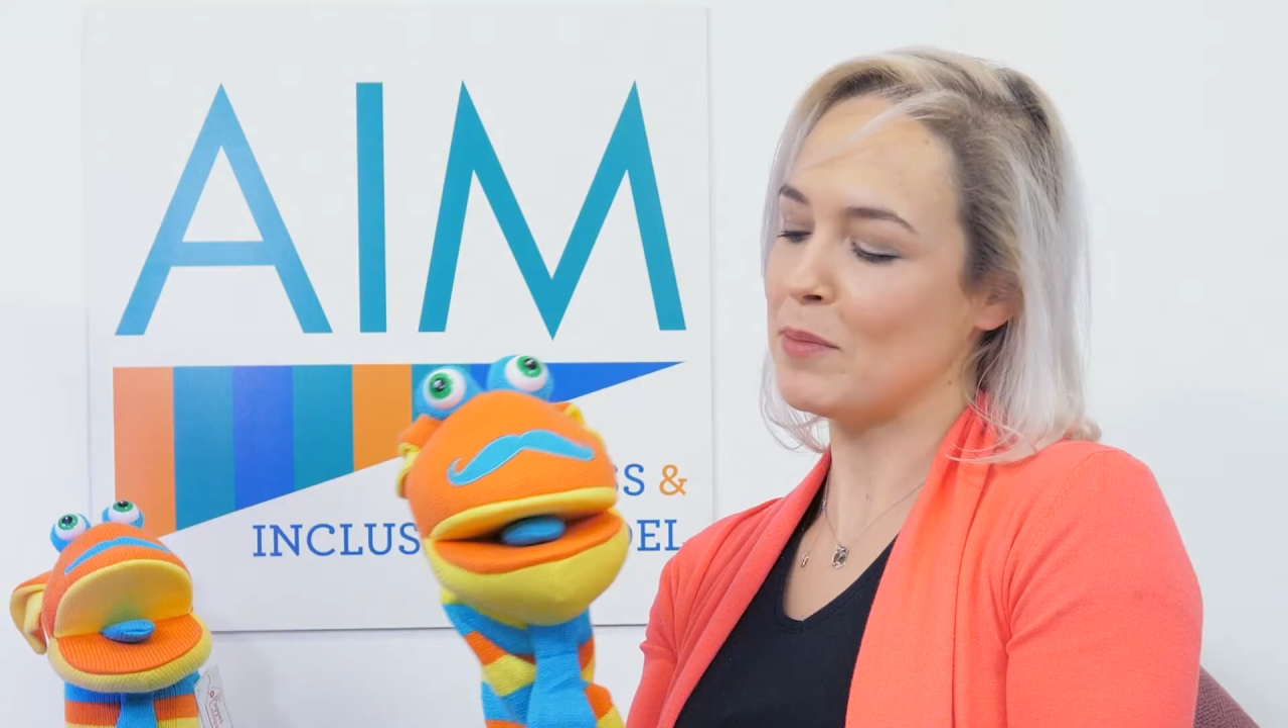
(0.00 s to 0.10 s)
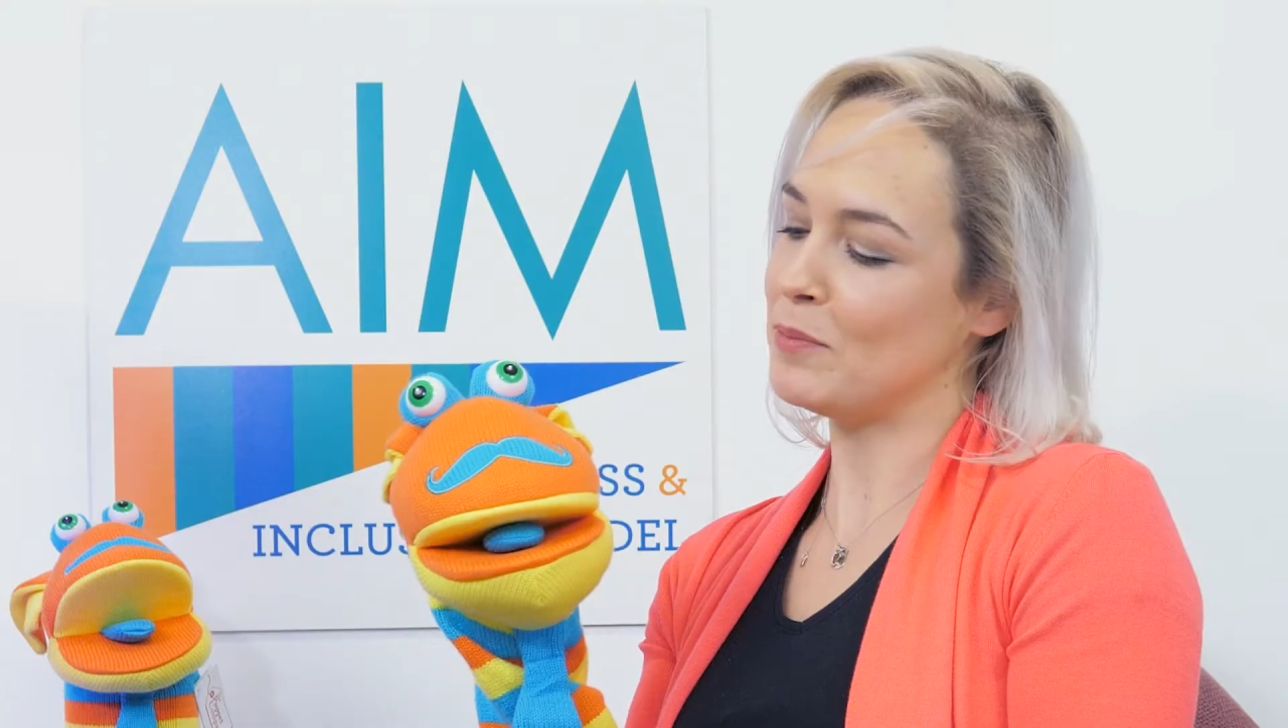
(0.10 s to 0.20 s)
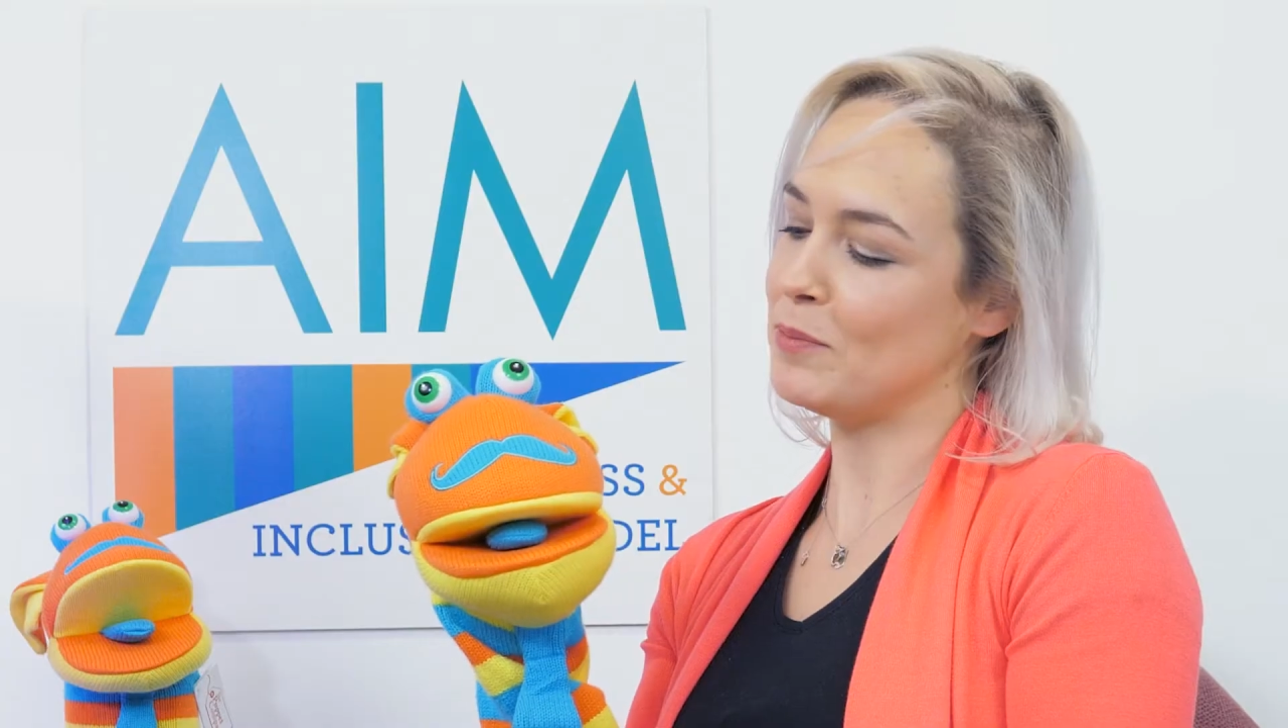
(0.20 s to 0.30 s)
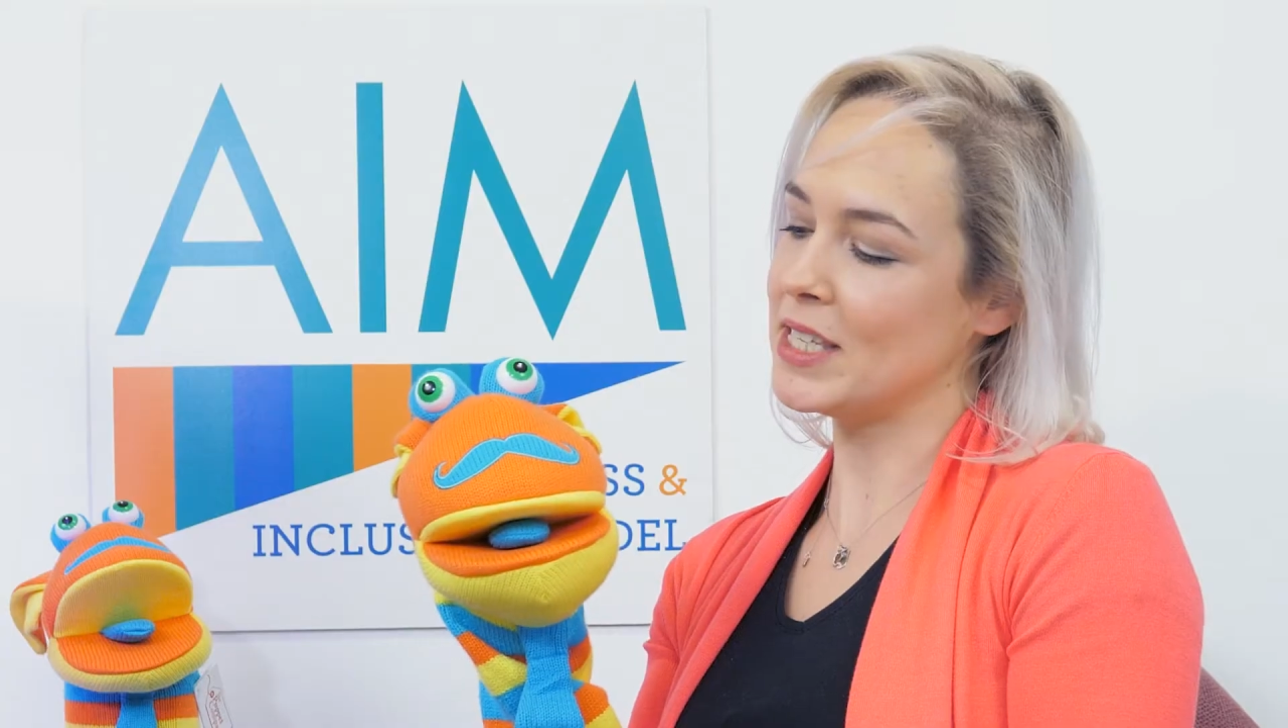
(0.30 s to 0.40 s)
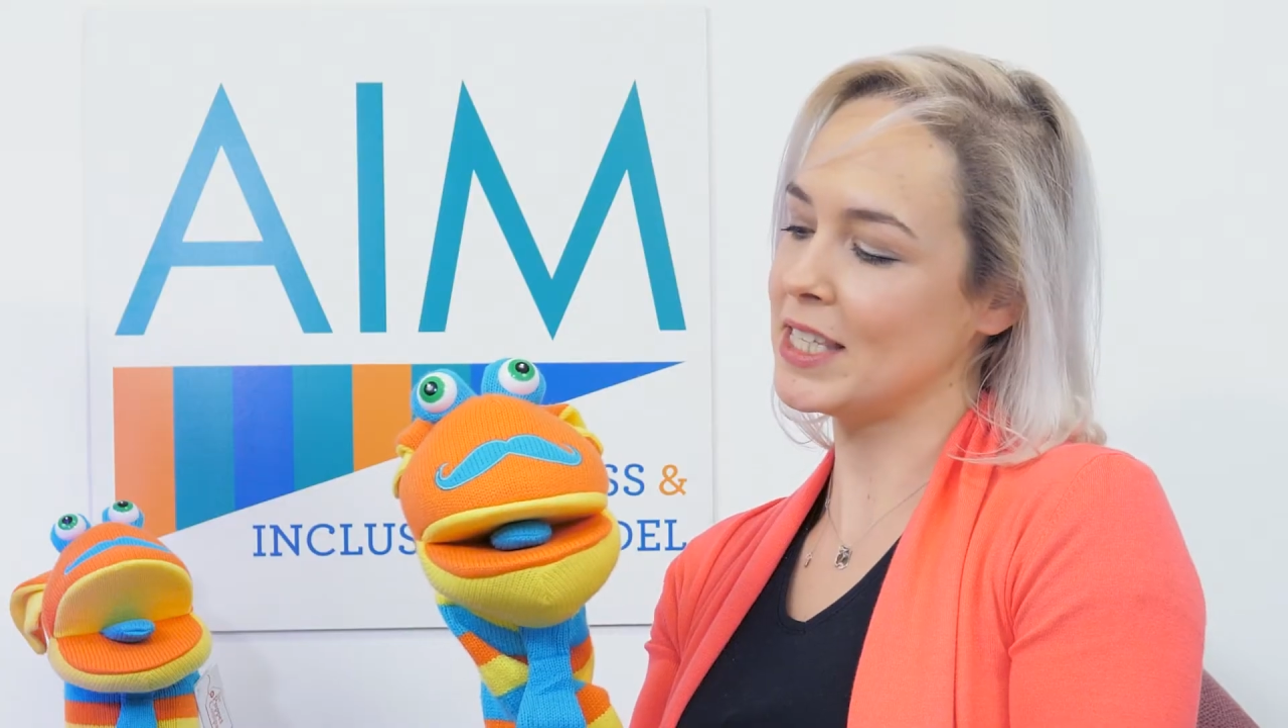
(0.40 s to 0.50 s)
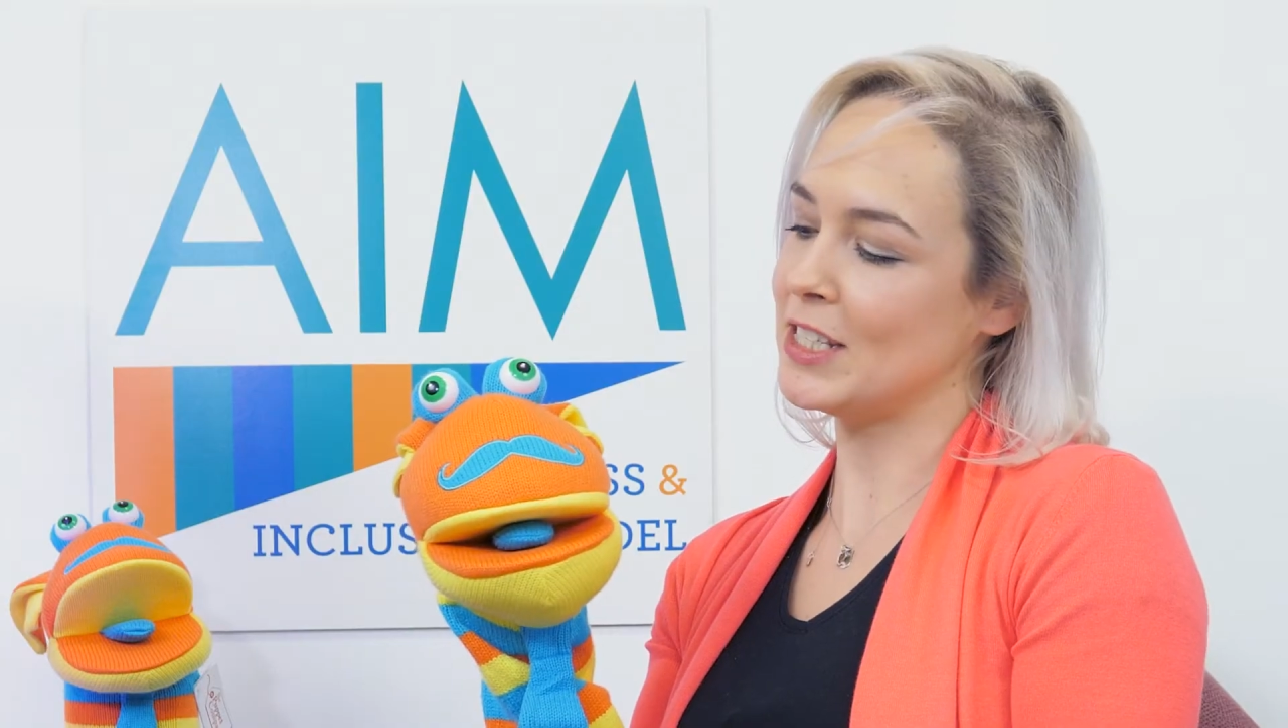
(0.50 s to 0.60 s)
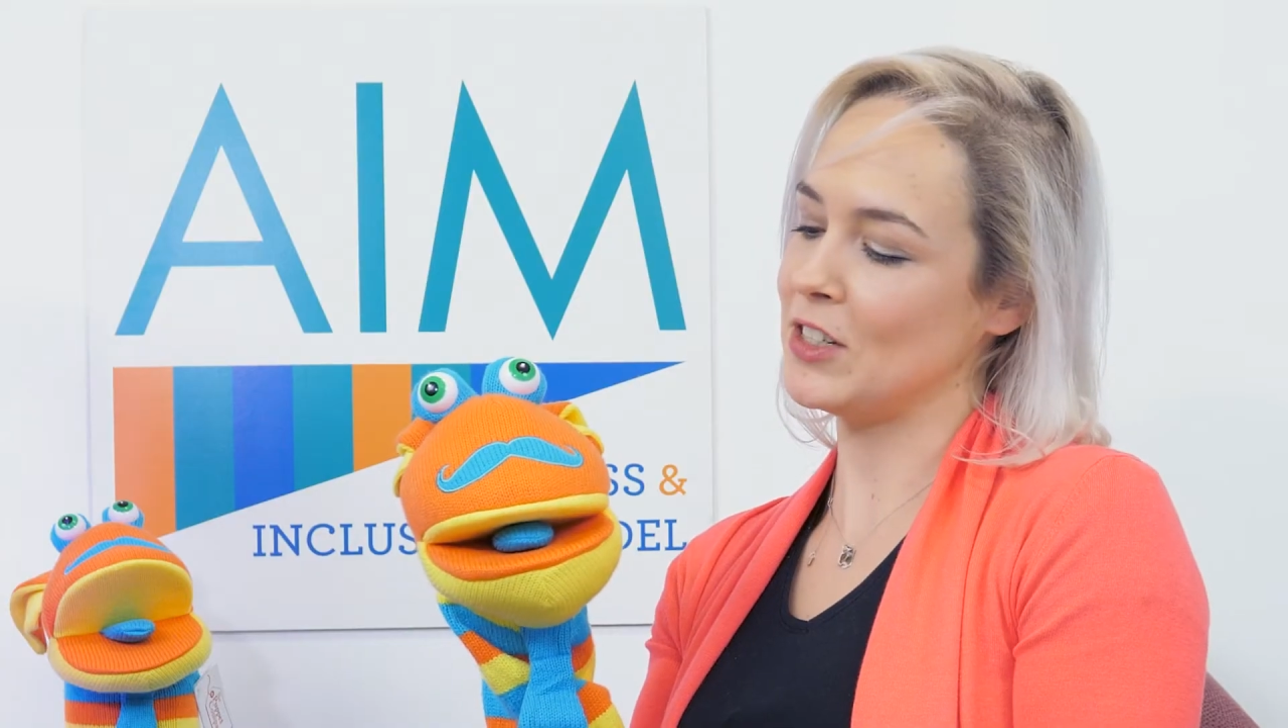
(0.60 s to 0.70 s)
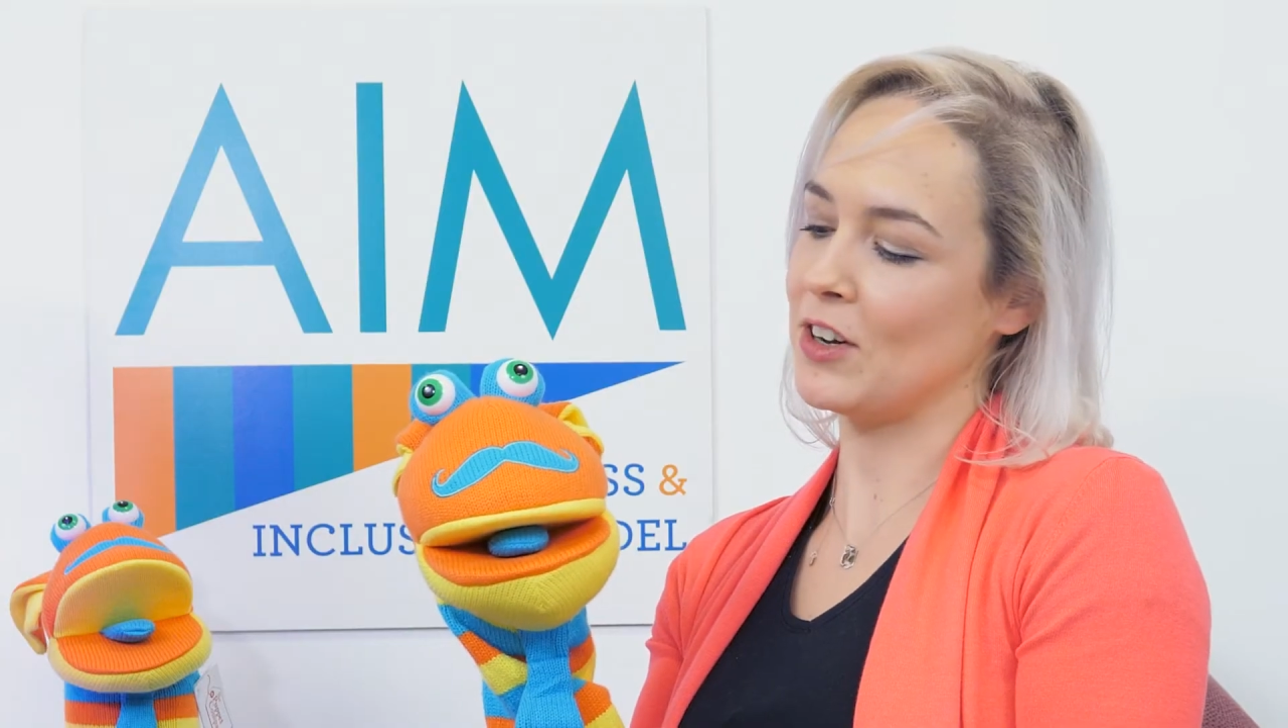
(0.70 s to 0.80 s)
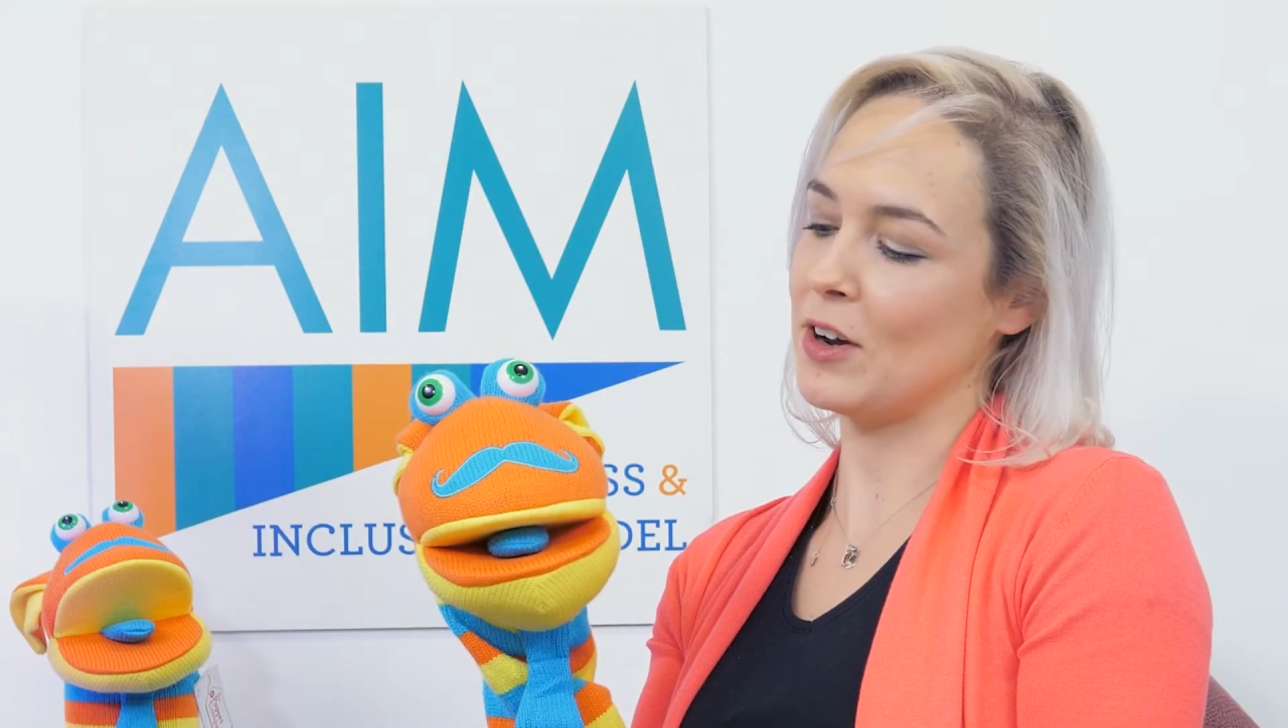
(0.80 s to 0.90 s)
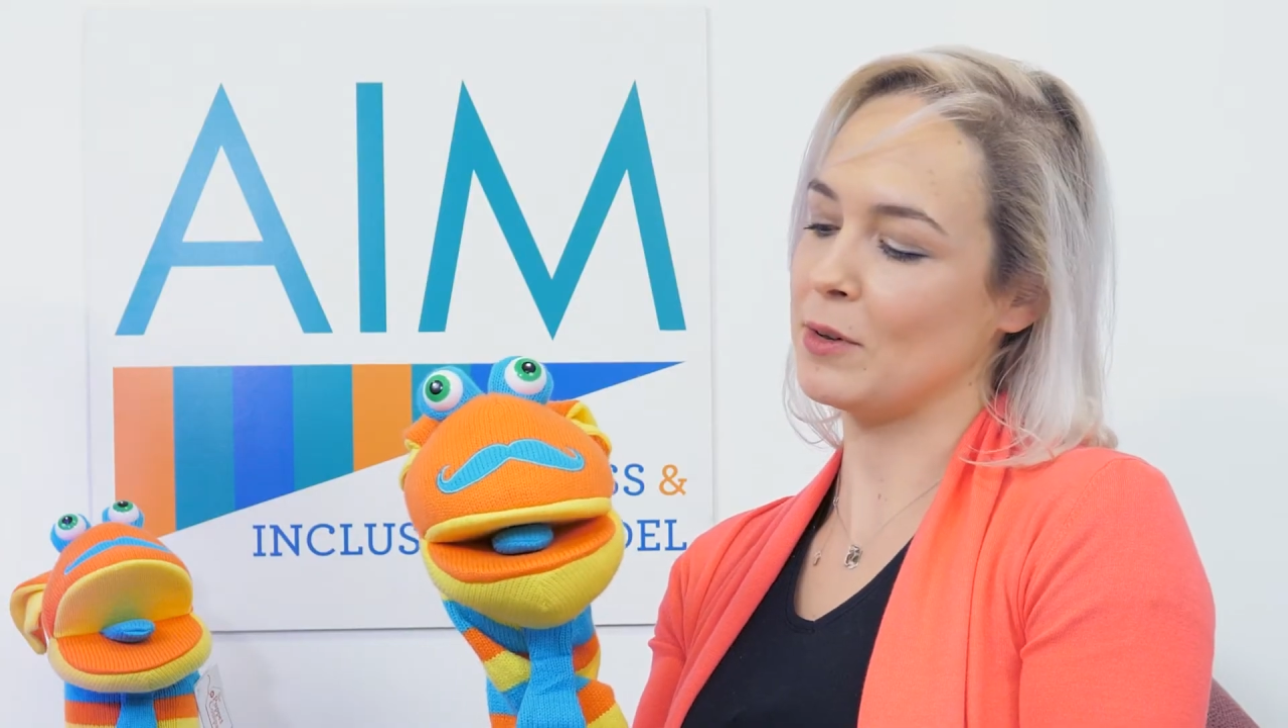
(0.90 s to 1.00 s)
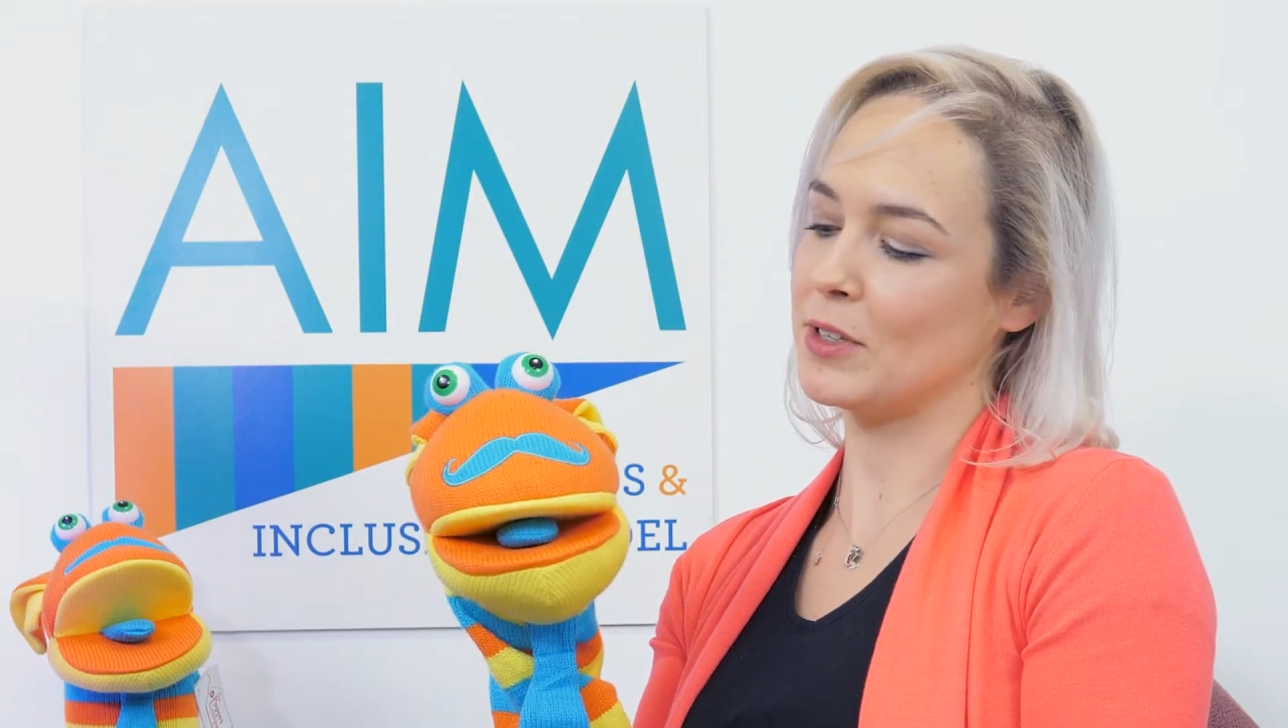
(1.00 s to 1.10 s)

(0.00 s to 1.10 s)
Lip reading: Mr.